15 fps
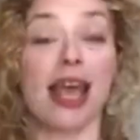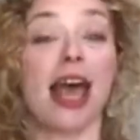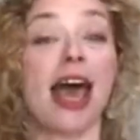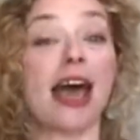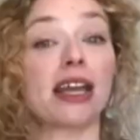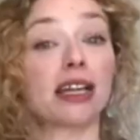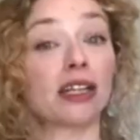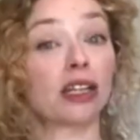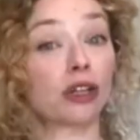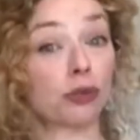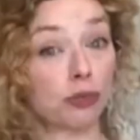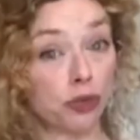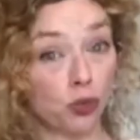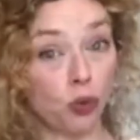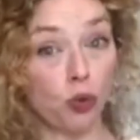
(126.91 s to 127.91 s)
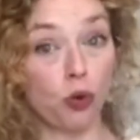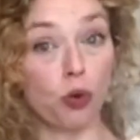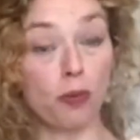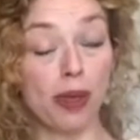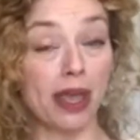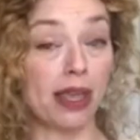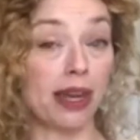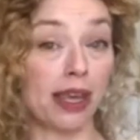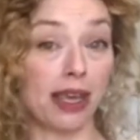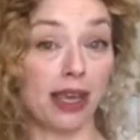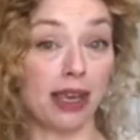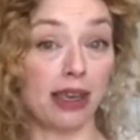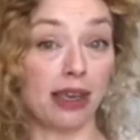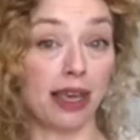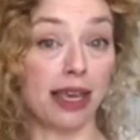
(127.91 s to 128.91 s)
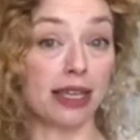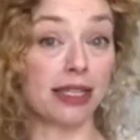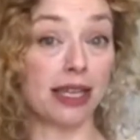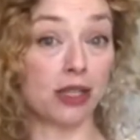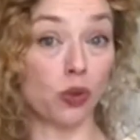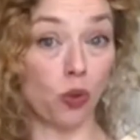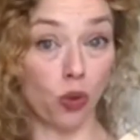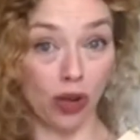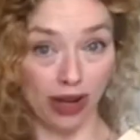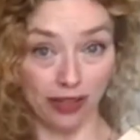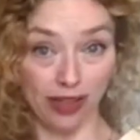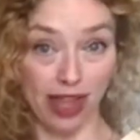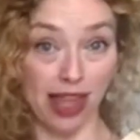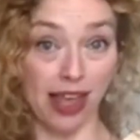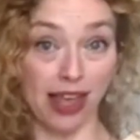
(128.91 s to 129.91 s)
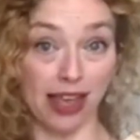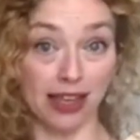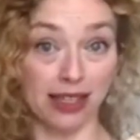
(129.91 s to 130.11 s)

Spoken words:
and it'll absorb any excess oil in the hair.